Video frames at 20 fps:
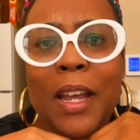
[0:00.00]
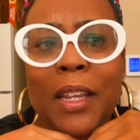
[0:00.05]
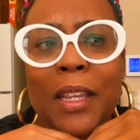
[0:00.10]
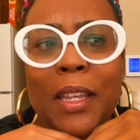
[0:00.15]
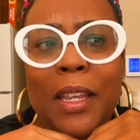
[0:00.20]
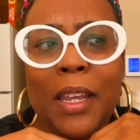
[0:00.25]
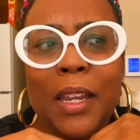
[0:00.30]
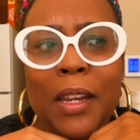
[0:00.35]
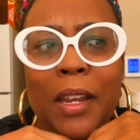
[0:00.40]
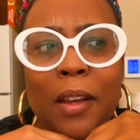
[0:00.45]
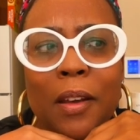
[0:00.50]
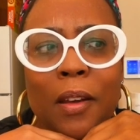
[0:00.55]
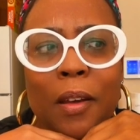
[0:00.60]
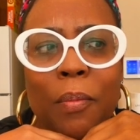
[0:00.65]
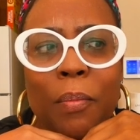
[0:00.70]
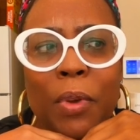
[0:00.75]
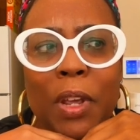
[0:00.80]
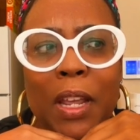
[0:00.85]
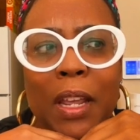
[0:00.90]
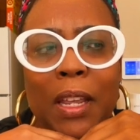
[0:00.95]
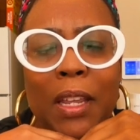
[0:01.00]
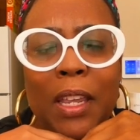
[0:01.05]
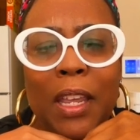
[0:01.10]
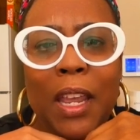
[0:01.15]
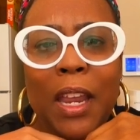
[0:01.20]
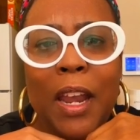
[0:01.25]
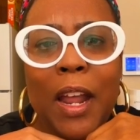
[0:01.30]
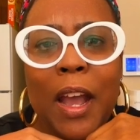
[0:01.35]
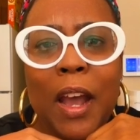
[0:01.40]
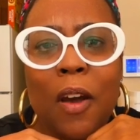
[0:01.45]
get up and
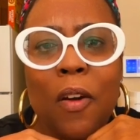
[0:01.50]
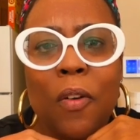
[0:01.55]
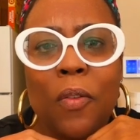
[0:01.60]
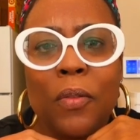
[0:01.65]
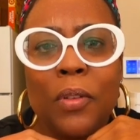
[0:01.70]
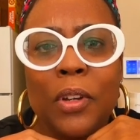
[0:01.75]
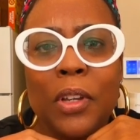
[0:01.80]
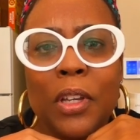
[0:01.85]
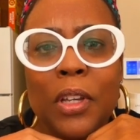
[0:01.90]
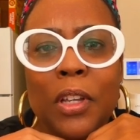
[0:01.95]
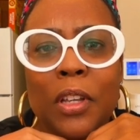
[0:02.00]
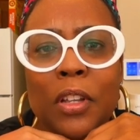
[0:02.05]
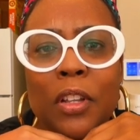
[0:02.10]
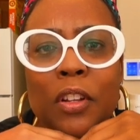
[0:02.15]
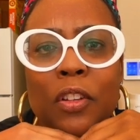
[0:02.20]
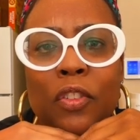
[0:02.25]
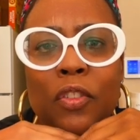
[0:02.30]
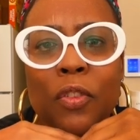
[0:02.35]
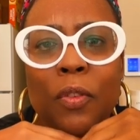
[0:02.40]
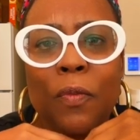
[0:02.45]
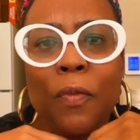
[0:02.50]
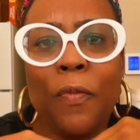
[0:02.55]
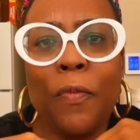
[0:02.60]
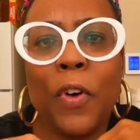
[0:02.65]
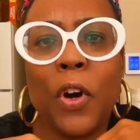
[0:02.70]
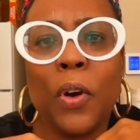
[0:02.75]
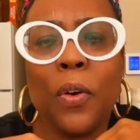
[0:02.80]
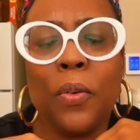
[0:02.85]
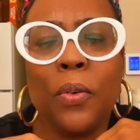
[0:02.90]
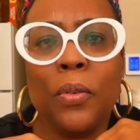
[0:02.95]
get out to
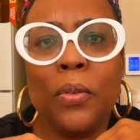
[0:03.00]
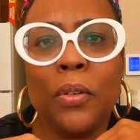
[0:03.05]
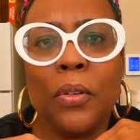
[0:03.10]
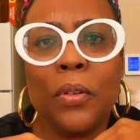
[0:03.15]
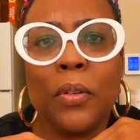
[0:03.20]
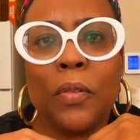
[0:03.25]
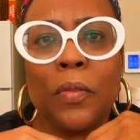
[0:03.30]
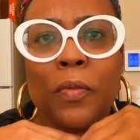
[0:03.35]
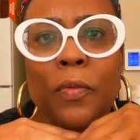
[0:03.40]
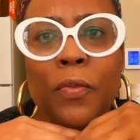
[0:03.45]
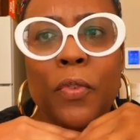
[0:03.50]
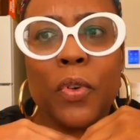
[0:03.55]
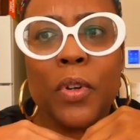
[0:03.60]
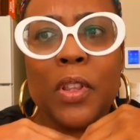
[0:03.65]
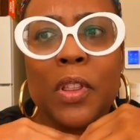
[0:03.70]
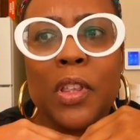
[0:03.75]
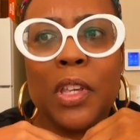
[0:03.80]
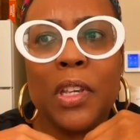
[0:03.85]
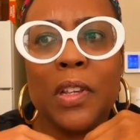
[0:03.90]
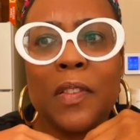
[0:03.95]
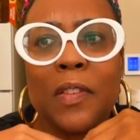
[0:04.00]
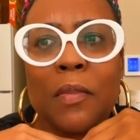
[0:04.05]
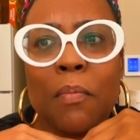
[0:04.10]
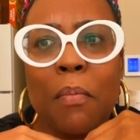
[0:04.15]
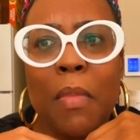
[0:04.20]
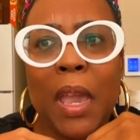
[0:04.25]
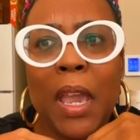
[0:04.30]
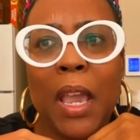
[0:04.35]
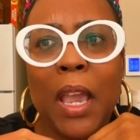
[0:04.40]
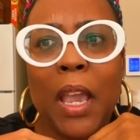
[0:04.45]
vote for this
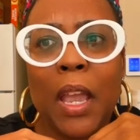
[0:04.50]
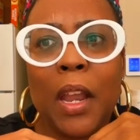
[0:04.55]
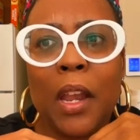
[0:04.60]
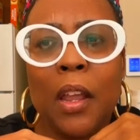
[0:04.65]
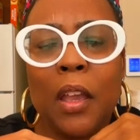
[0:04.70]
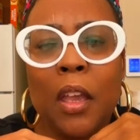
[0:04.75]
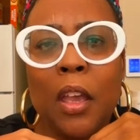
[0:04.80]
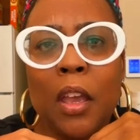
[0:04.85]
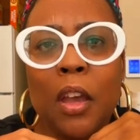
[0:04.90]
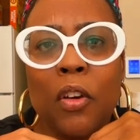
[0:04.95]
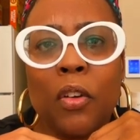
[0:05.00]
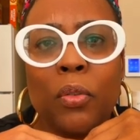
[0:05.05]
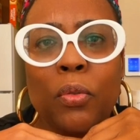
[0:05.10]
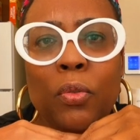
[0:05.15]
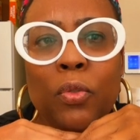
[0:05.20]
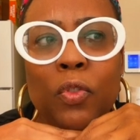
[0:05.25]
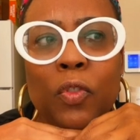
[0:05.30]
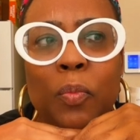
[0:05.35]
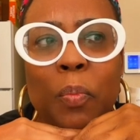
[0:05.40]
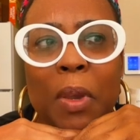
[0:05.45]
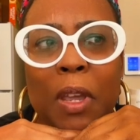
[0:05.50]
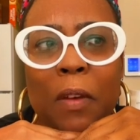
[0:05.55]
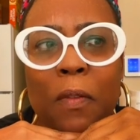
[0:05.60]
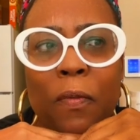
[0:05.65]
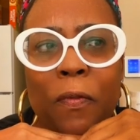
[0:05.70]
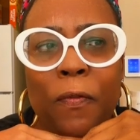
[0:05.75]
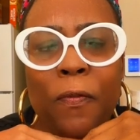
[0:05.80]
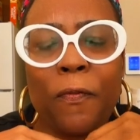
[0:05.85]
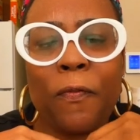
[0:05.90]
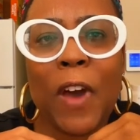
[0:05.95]
man who's been
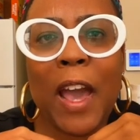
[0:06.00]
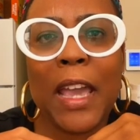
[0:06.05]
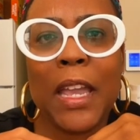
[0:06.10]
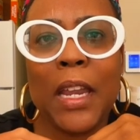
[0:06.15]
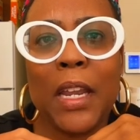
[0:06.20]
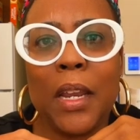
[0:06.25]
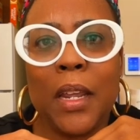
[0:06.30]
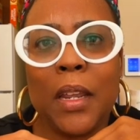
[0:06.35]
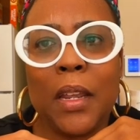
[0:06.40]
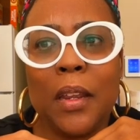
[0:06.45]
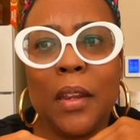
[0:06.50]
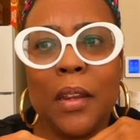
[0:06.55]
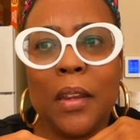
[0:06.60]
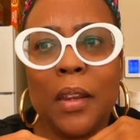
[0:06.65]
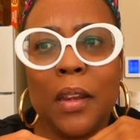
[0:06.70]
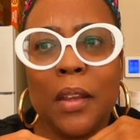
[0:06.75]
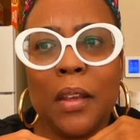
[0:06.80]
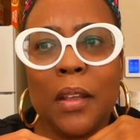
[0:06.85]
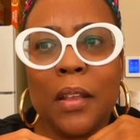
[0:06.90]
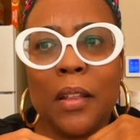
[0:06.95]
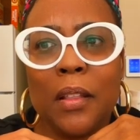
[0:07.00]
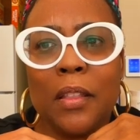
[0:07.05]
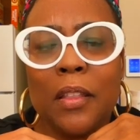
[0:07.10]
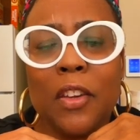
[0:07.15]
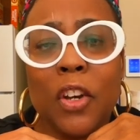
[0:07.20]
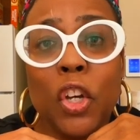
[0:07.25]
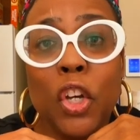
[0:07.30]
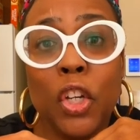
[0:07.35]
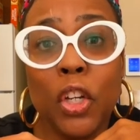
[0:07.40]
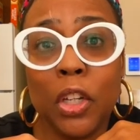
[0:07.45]
fighting
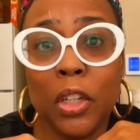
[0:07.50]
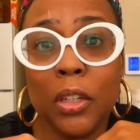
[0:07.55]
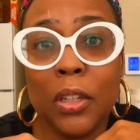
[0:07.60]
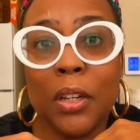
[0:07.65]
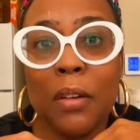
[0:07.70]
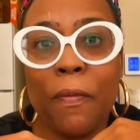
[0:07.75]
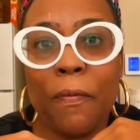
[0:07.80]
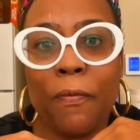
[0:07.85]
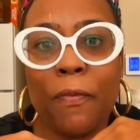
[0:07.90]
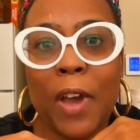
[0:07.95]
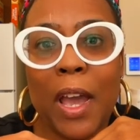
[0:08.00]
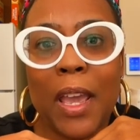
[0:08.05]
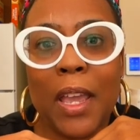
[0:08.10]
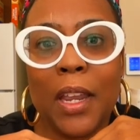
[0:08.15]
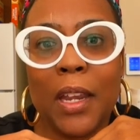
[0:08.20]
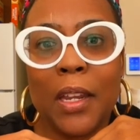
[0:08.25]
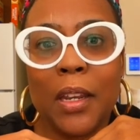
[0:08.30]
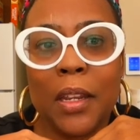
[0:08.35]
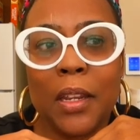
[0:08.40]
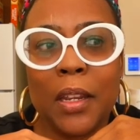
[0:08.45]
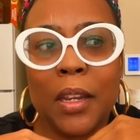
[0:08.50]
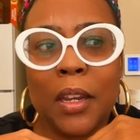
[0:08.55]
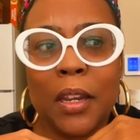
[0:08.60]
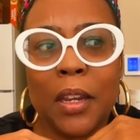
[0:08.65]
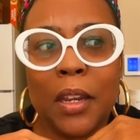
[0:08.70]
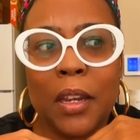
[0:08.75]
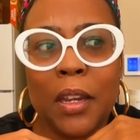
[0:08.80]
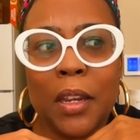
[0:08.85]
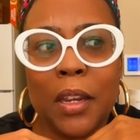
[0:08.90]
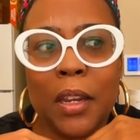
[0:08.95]
the good fight
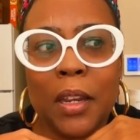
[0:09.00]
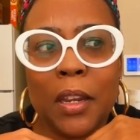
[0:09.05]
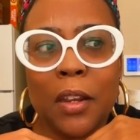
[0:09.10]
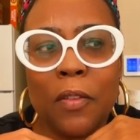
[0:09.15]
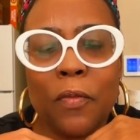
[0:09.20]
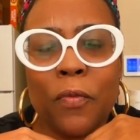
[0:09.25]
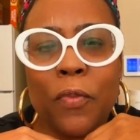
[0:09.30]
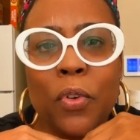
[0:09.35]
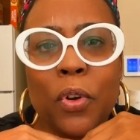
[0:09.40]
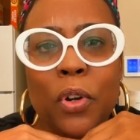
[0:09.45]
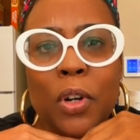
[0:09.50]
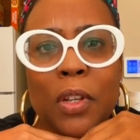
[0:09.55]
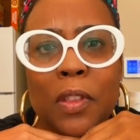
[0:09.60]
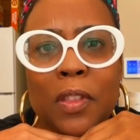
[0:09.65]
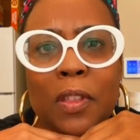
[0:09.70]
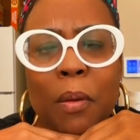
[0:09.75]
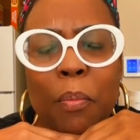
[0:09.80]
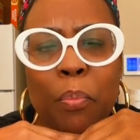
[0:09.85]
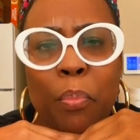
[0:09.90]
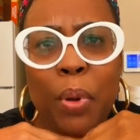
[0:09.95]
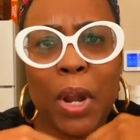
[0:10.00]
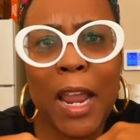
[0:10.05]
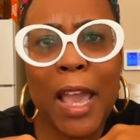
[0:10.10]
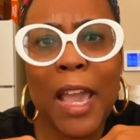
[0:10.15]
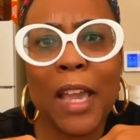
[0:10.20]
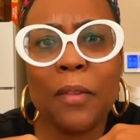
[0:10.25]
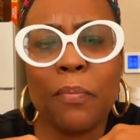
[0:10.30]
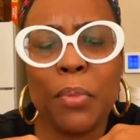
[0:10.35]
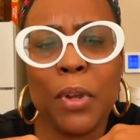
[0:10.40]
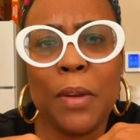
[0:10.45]
for the
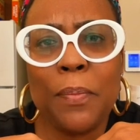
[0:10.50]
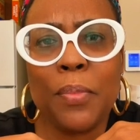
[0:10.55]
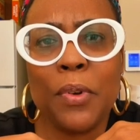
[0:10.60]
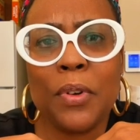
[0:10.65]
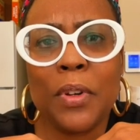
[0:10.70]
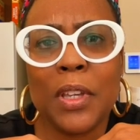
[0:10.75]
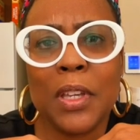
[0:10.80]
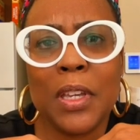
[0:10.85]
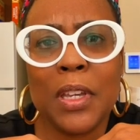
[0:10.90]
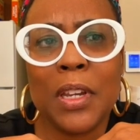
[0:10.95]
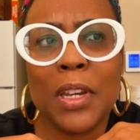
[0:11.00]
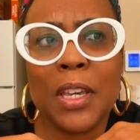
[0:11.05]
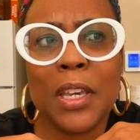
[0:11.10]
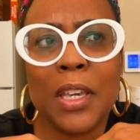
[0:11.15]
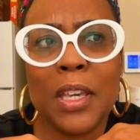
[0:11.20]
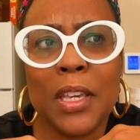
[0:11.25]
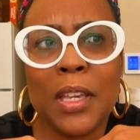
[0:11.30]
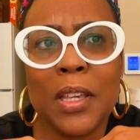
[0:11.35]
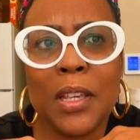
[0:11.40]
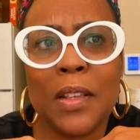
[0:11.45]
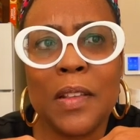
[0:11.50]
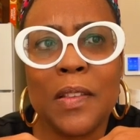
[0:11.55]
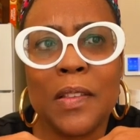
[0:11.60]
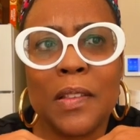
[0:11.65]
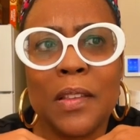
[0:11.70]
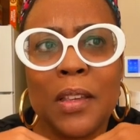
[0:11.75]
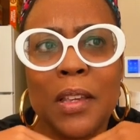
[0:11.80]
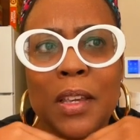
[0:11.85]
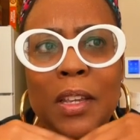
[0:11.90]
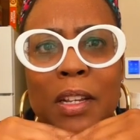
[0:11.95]
Black people in his
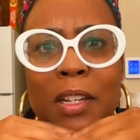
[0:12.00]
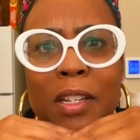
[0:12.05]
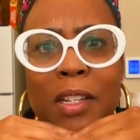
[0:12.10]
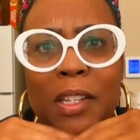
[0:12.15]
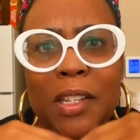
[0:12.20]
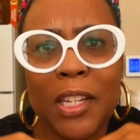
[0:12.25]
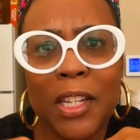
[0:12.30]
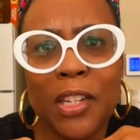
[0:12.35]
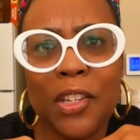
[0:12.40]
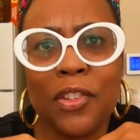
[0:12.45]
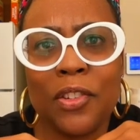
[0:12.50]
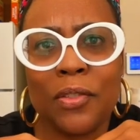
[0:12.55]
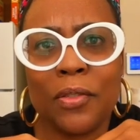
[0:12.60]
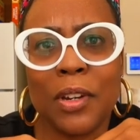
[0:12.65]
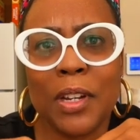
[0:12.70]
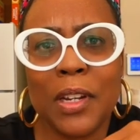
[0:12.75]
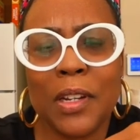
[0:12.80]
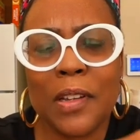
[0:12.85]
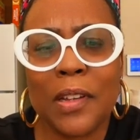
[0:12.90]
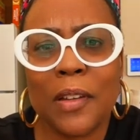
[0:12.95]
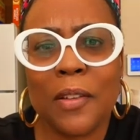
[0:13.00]
district,